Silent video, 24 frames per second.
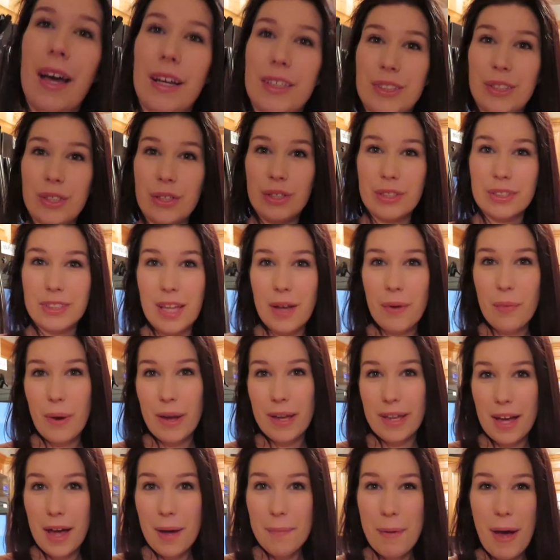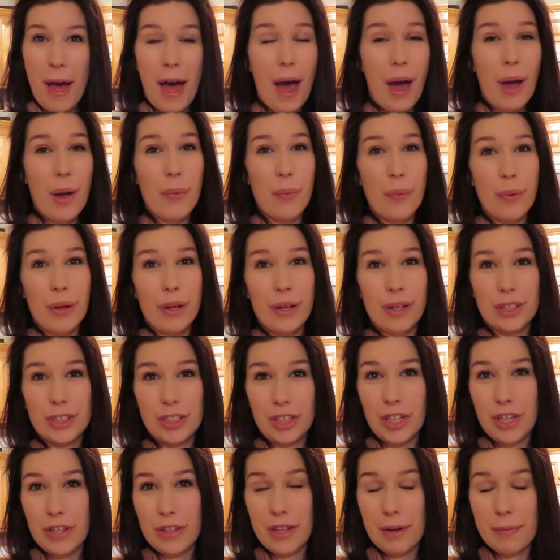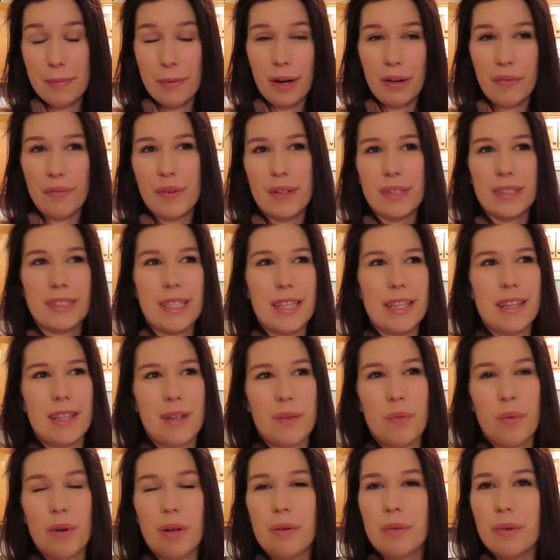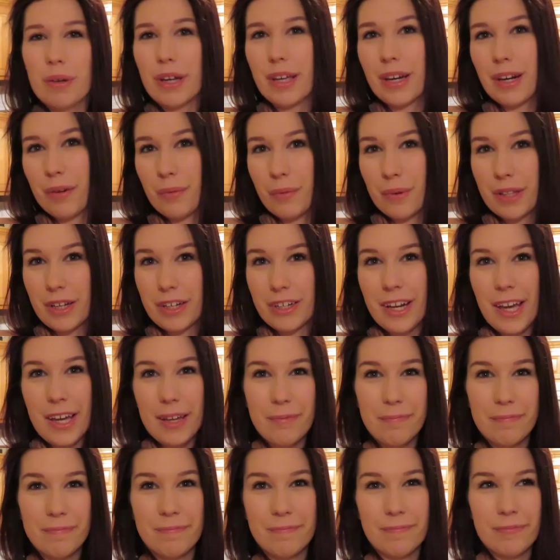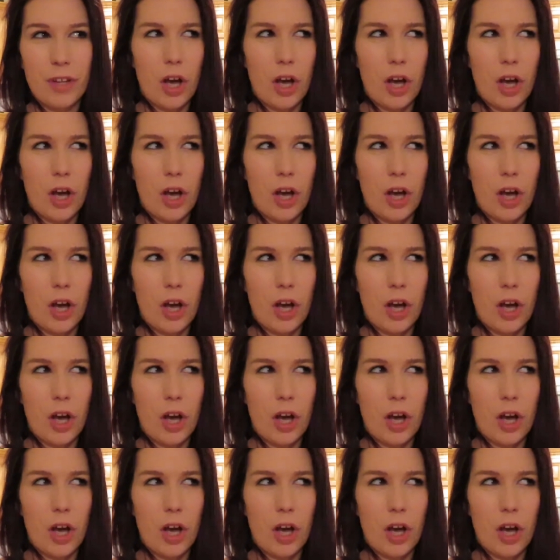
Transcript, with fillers: as soon as they wake up, I will show you their breakfast, and then we will get on with our day.